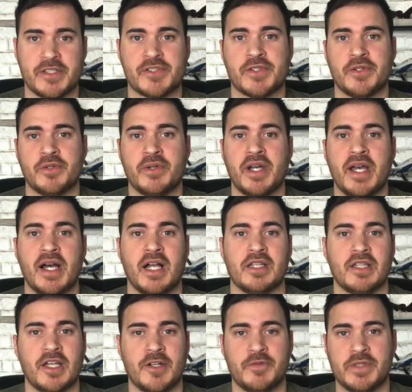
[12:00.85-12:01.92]
So a
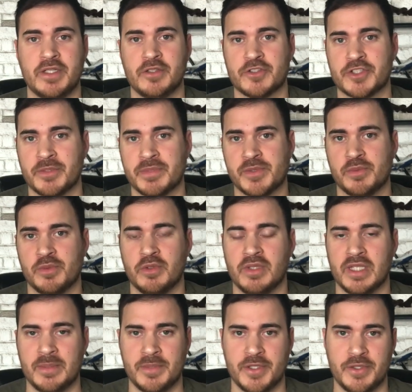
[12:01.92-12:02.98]
lot of dealerships will
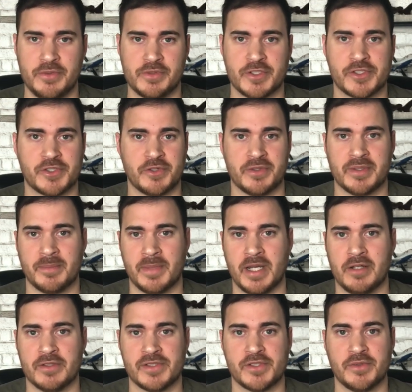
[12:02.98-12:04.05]
limit you to certain
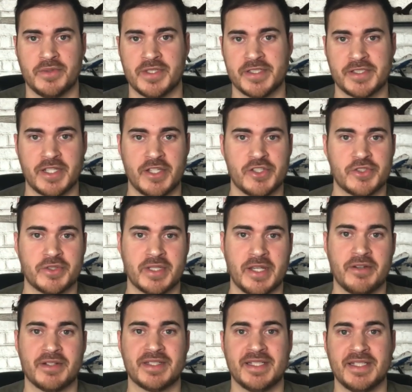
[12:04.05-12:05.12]
amounts. So in this case, you're
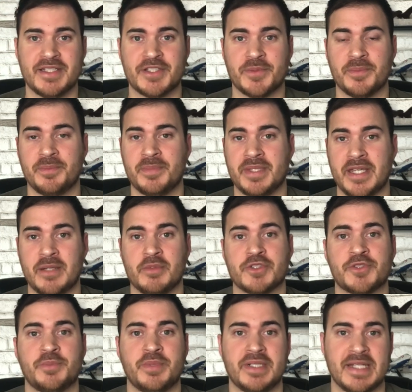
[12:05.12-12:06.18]
guaranteed to be able
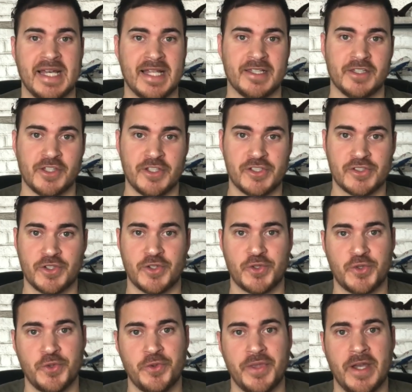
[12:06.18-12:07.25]
to put at least
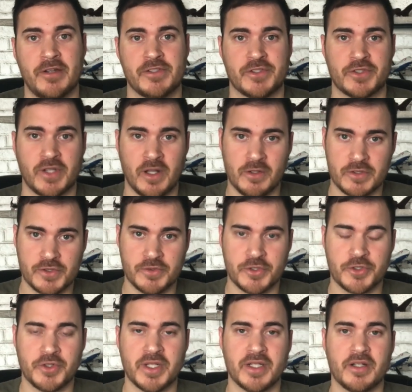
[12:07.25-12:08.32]
$2,000 on your
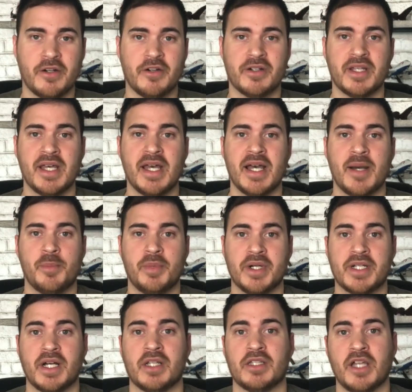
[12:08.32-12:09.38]
credit card,
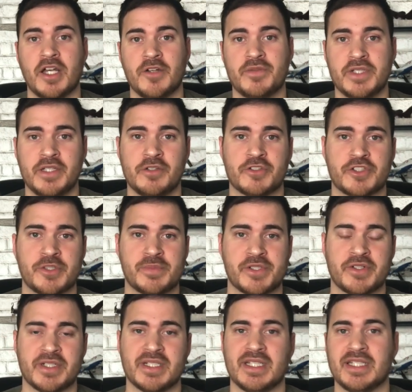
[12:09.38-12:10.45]
but a lot of dealerships are
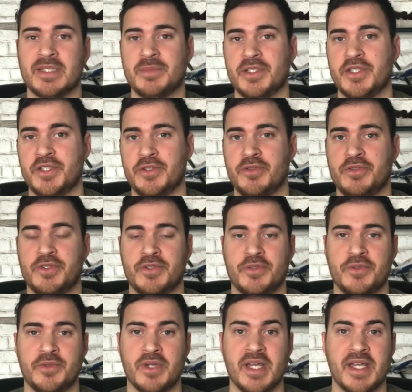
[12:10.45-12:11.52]
going to limit you
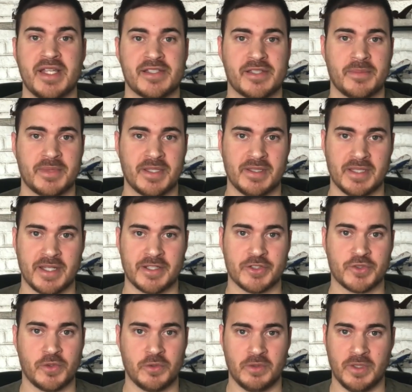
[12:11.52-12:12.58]
to something like a
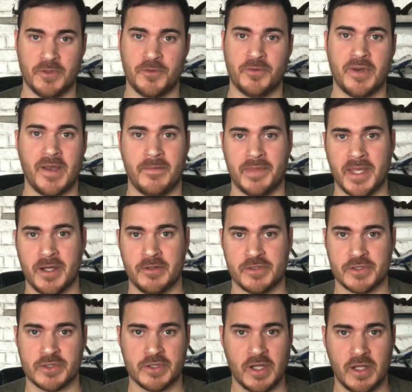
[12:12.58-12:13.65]
total of
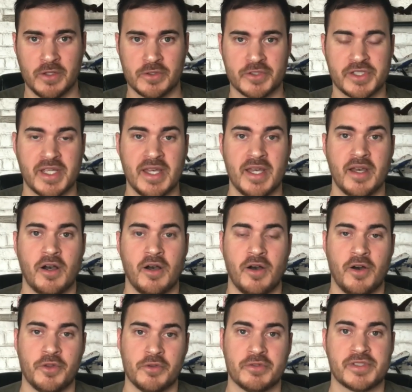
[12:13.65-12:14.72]
$5,000.
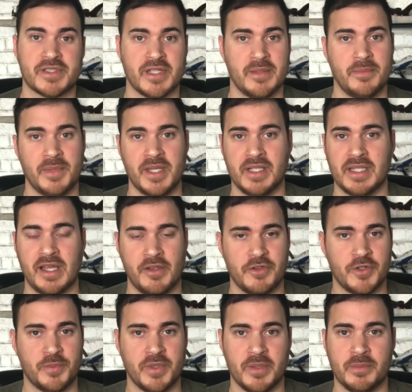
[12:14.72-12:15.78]
Although some may allow you
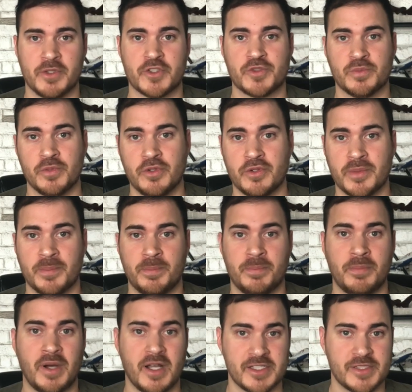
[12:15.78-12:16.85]
to put much more,
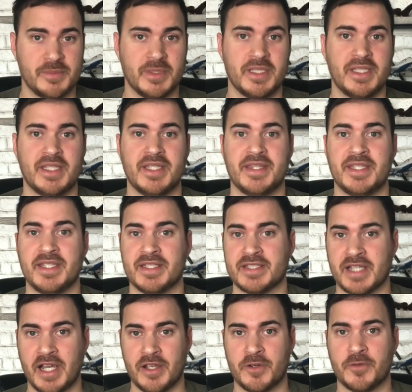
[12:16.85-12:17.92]
possibly the
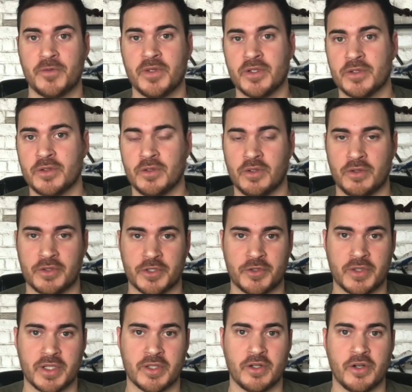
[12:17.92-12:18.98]
entire vehicle on a
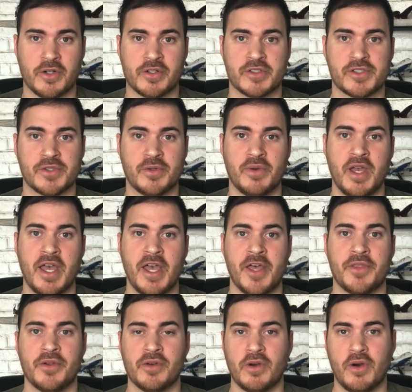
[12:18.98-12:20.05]
credit card. So
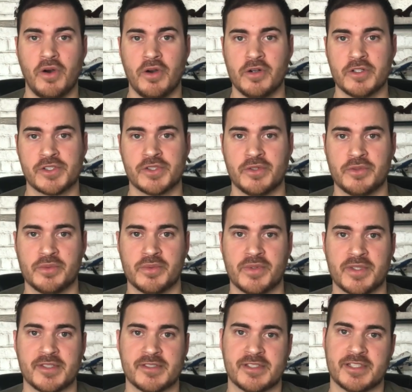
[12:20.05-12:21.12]
there are
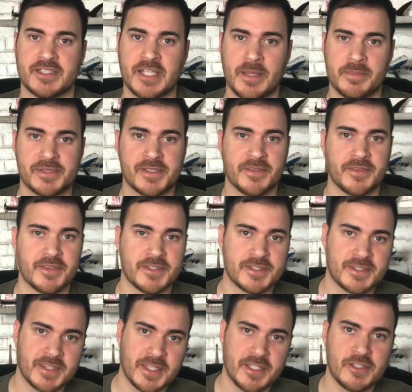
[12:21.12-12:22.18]
certain steps and
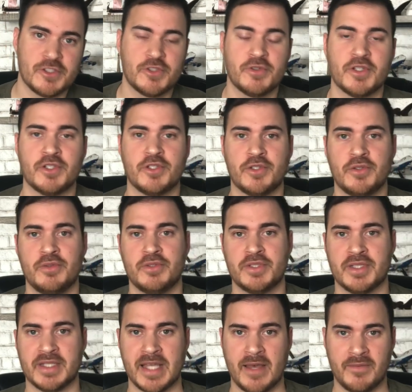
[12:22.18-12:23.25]
things you can do
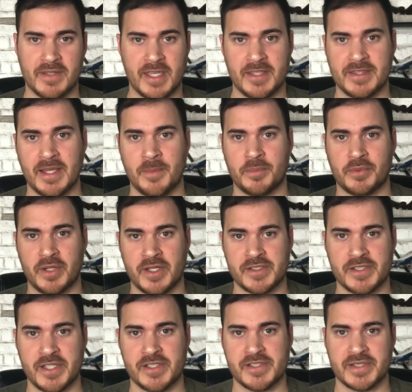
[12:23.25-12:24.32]
to navigate that
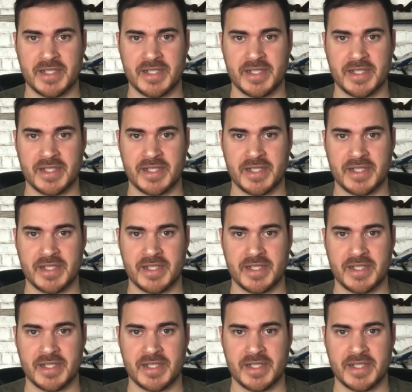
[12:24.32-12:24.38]
process.